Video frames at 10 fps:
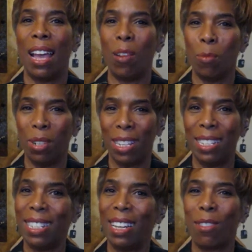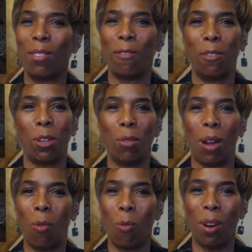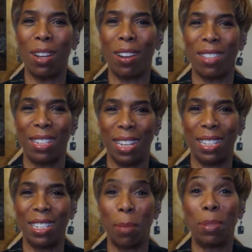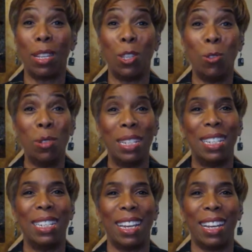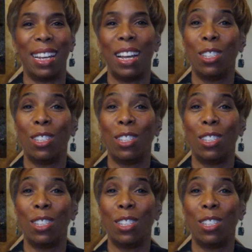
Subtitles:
and we'll get together to figure out what are the next steps that you need to take